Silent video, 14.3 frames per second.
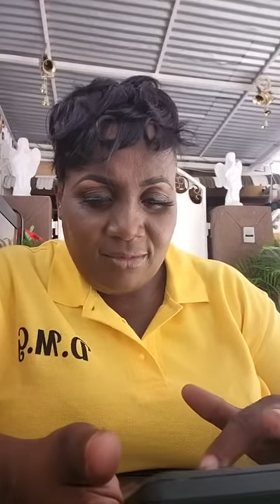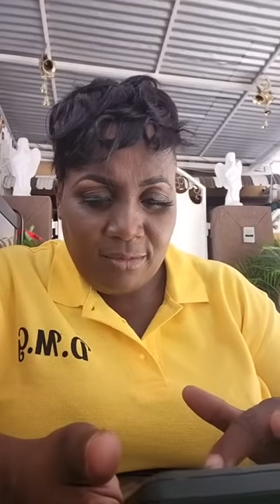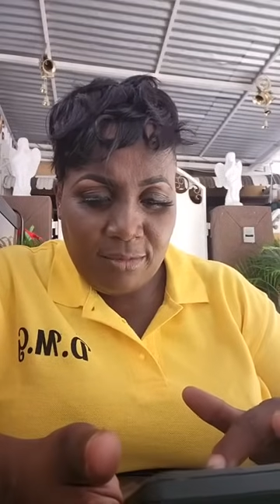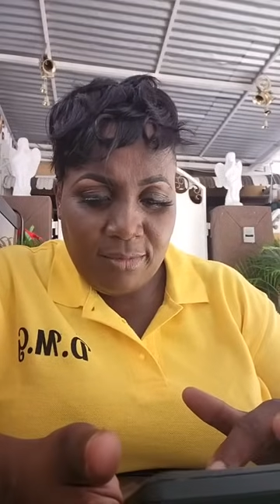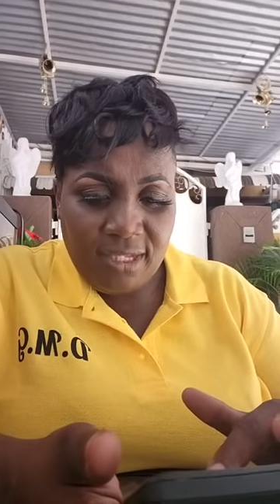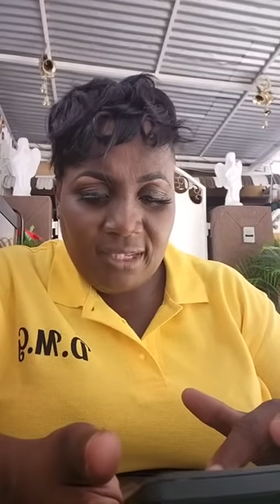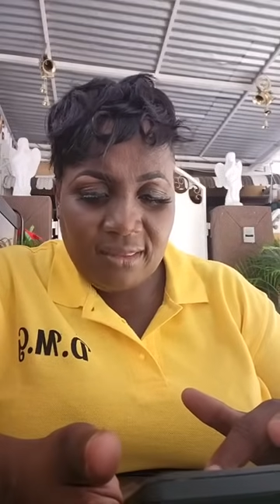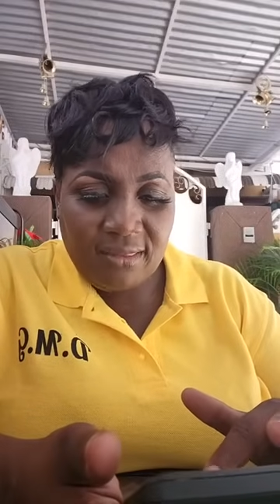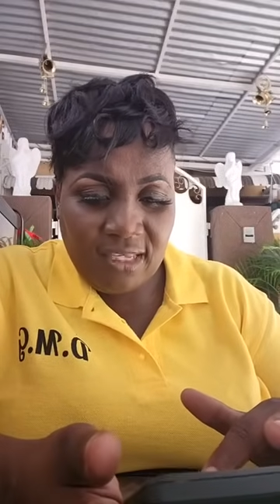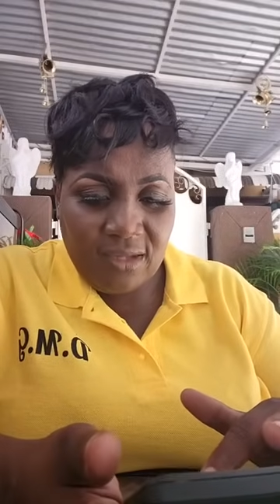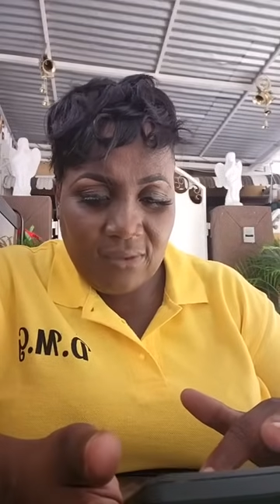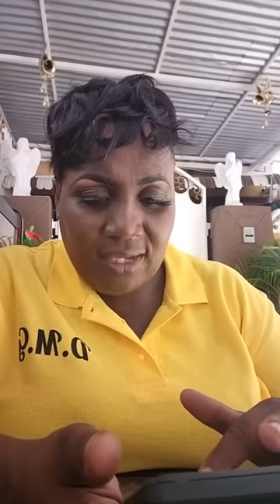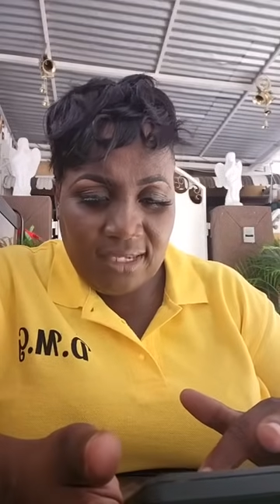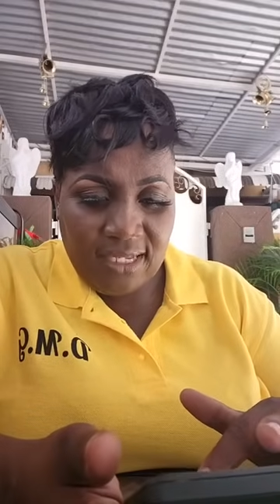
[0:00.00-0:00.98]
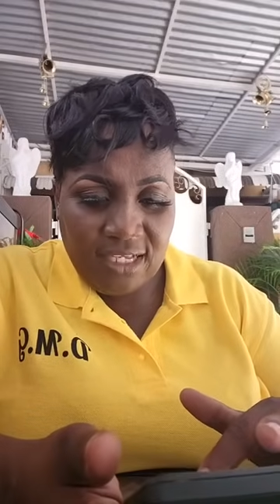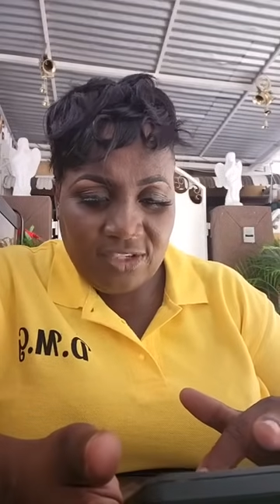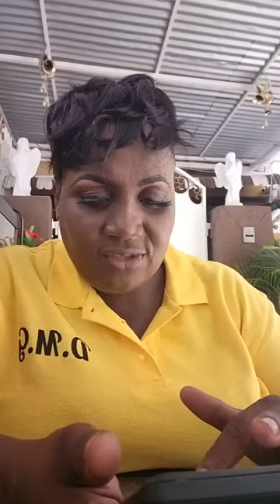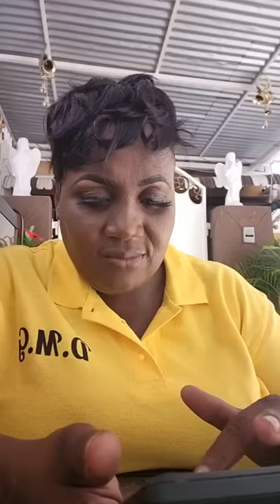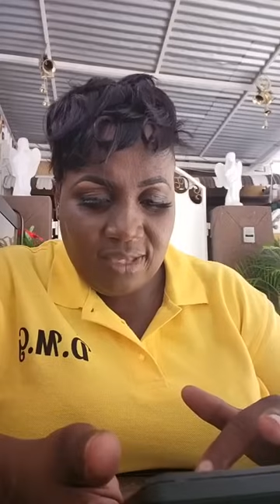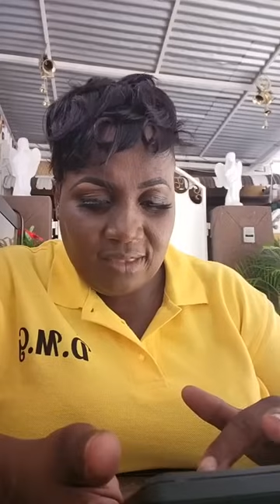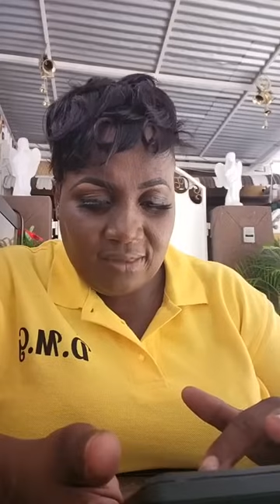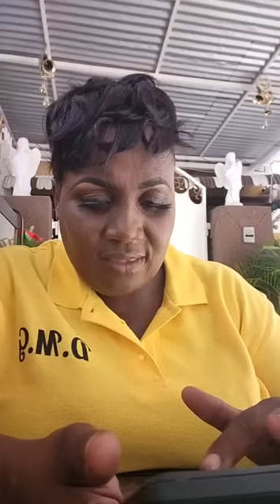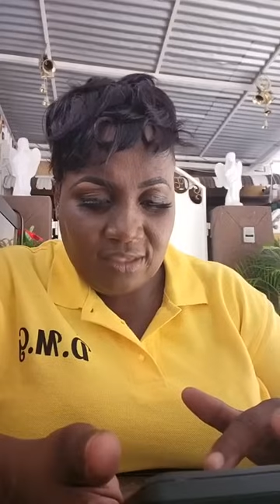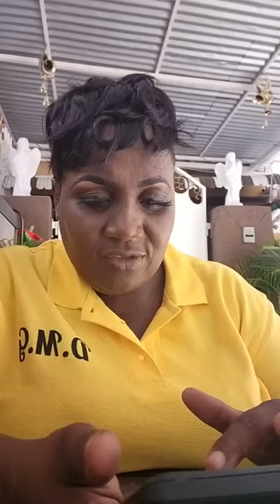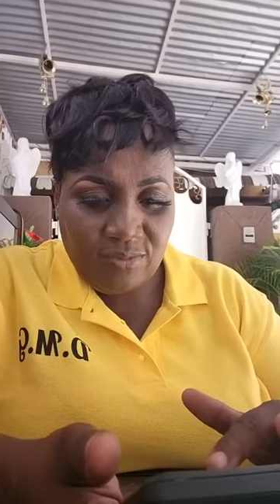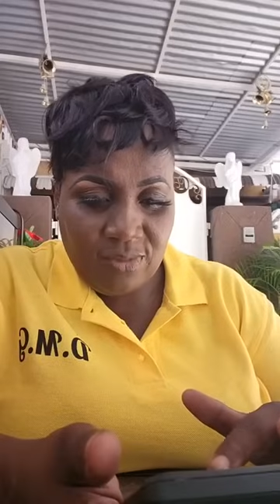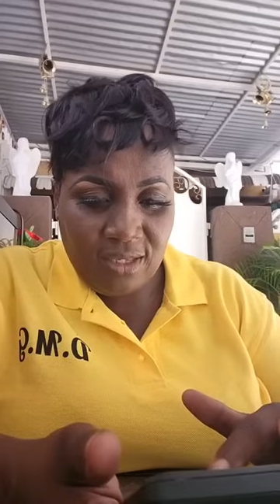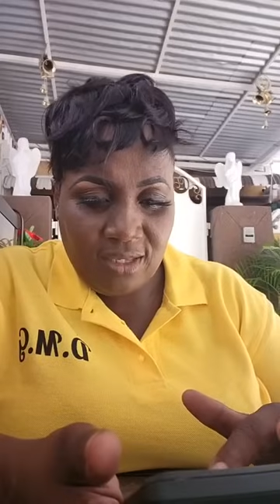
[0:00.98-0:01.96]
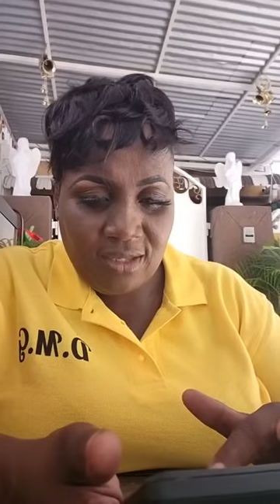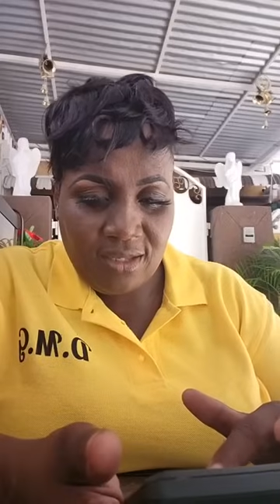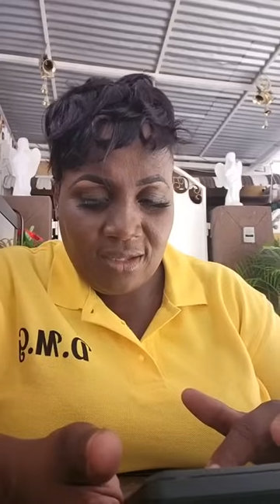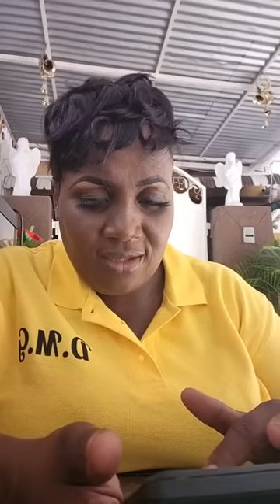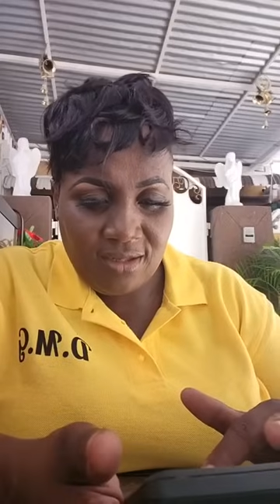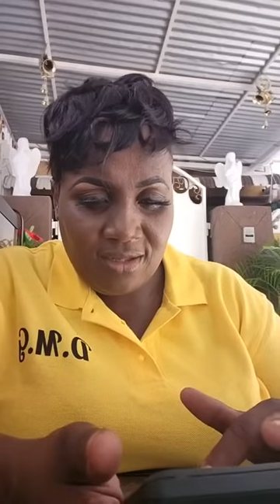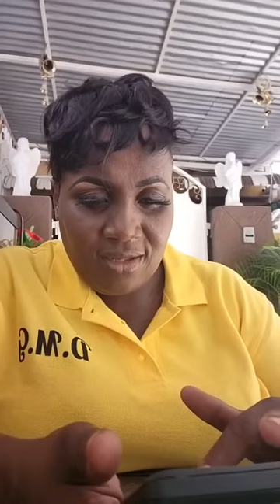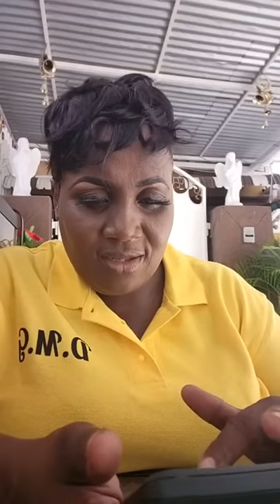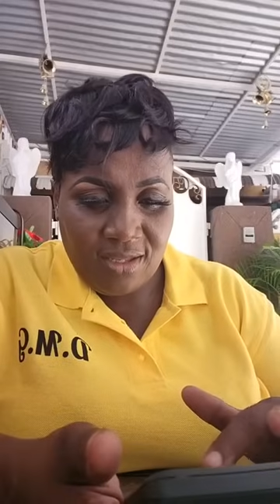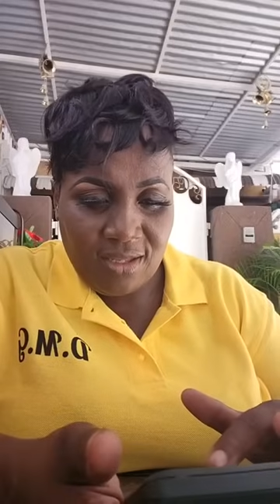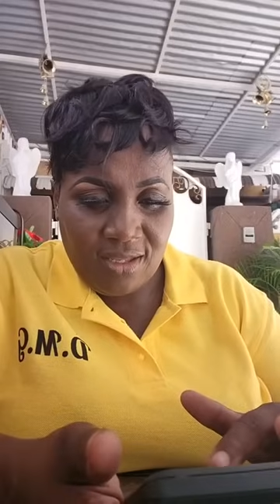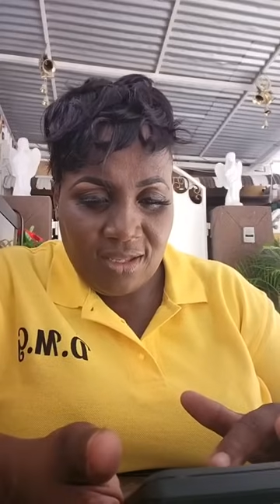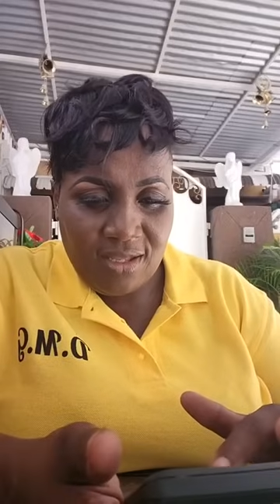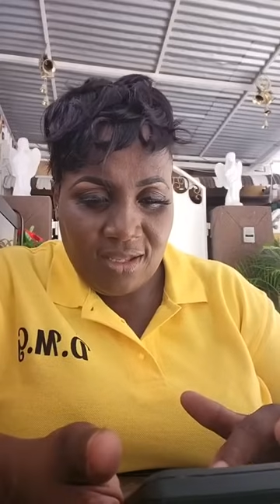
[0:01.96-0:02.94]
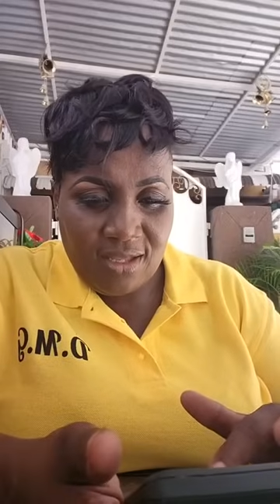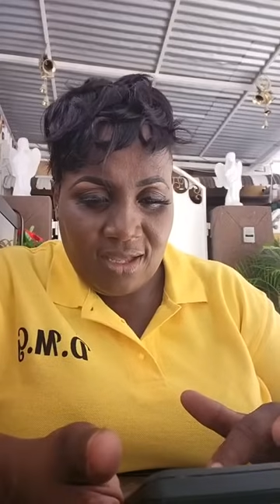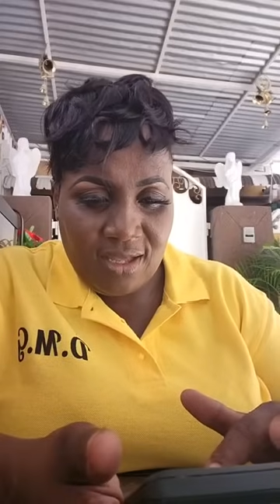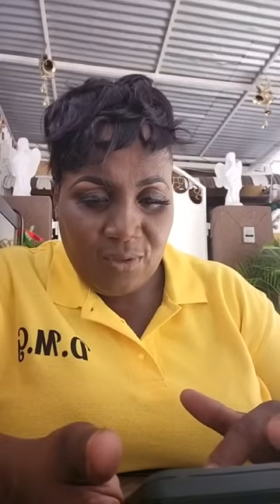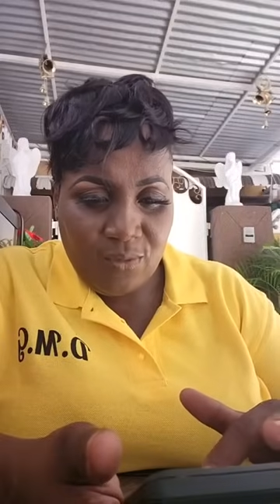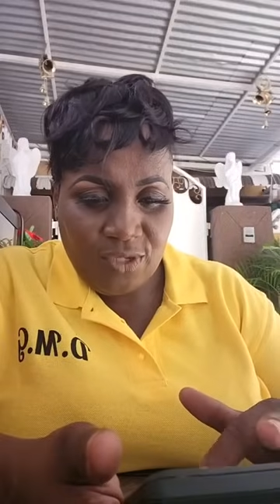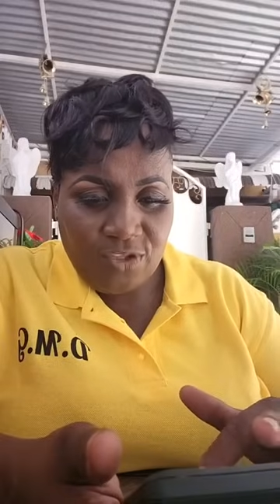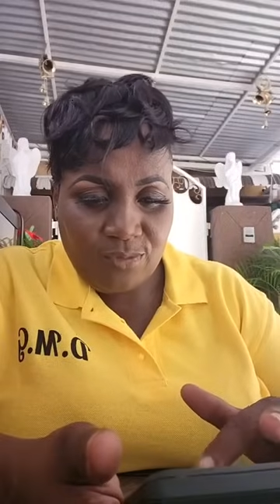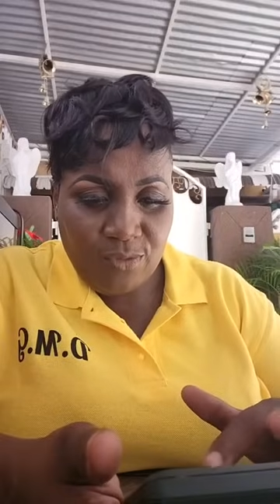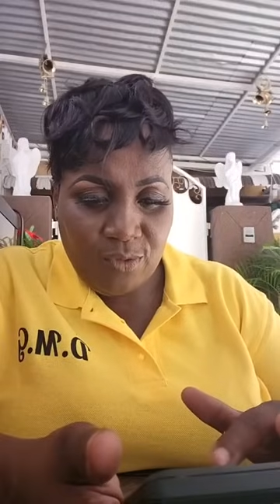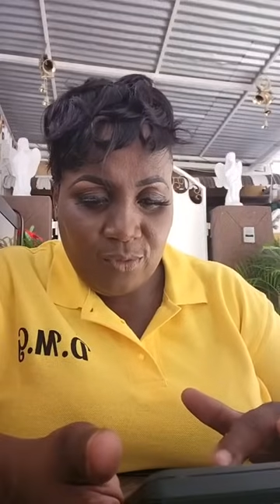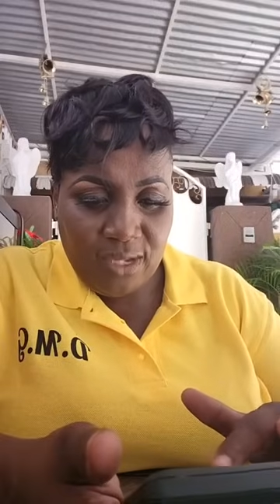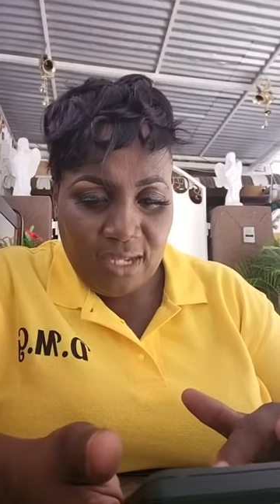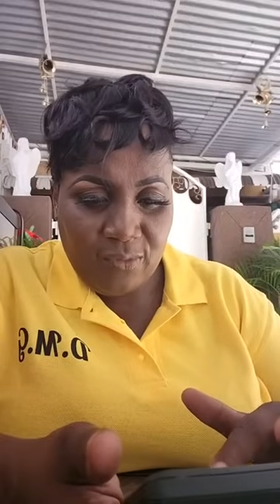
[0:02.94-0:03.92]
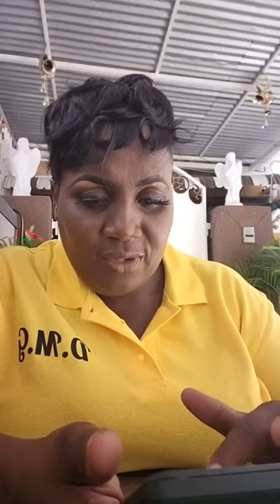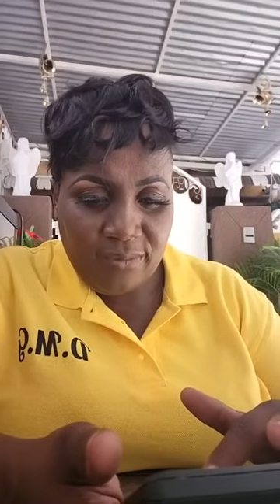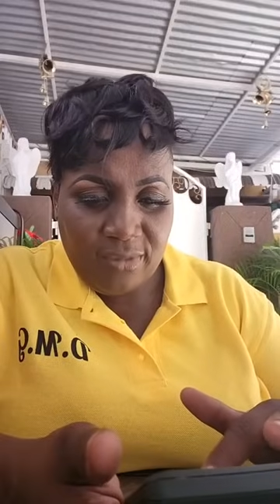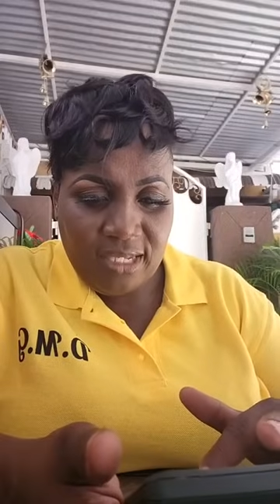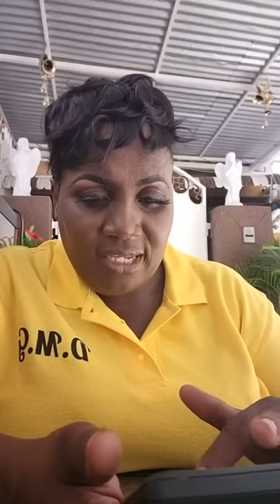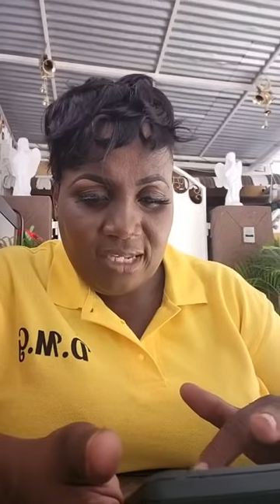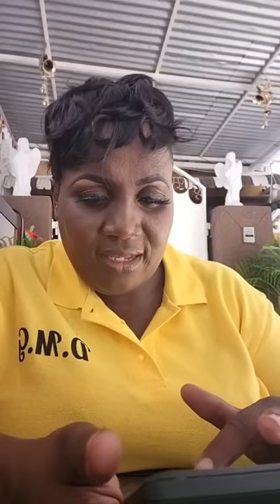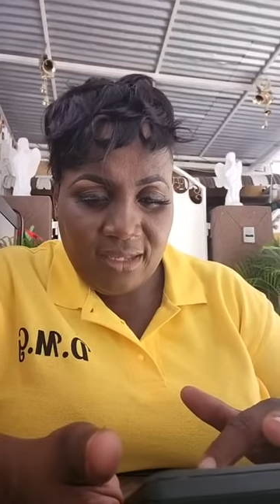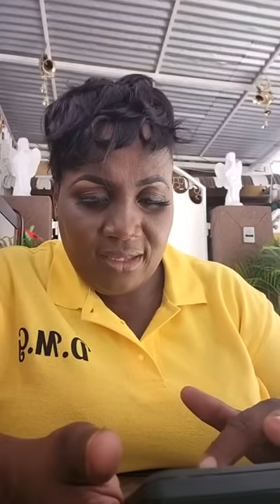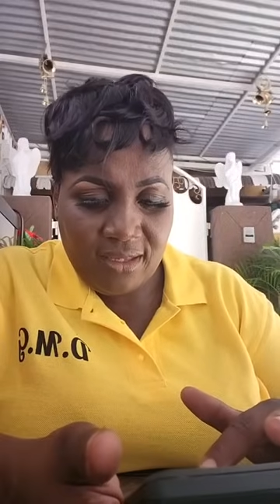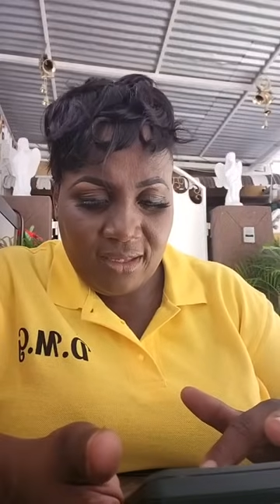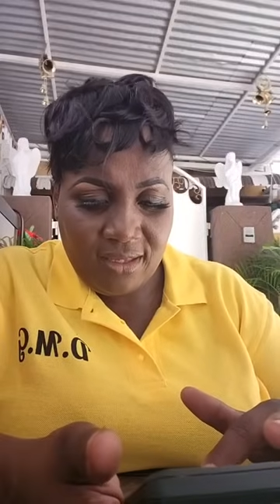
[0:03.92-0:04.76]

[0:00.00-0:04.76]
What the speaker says: when I did sick one day, she messaged me and wished me well. When I did